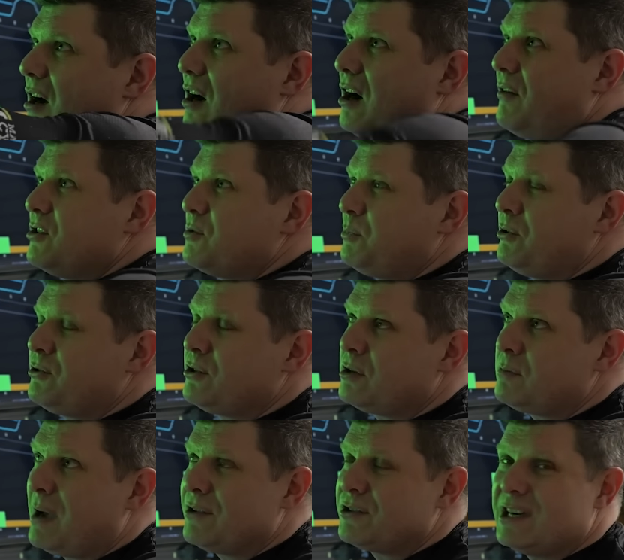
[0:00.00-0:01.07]
our respiratory
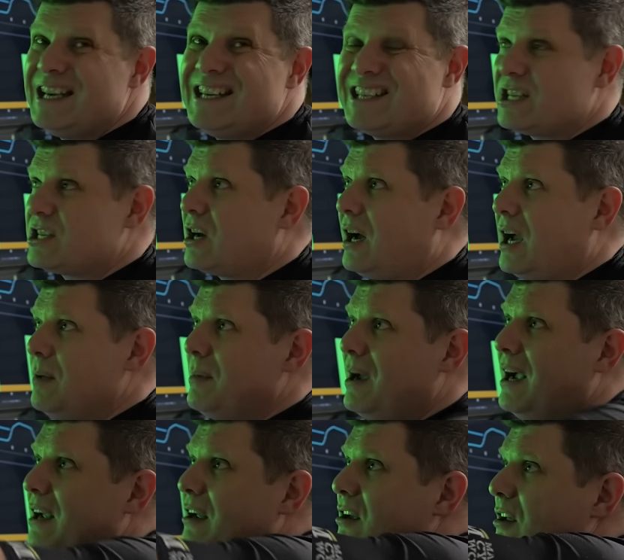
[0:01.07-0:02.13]
system has an easier time
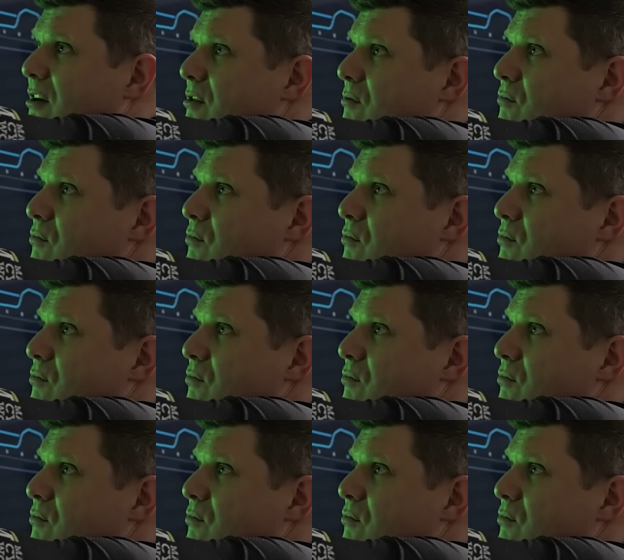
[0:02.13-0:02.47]
and can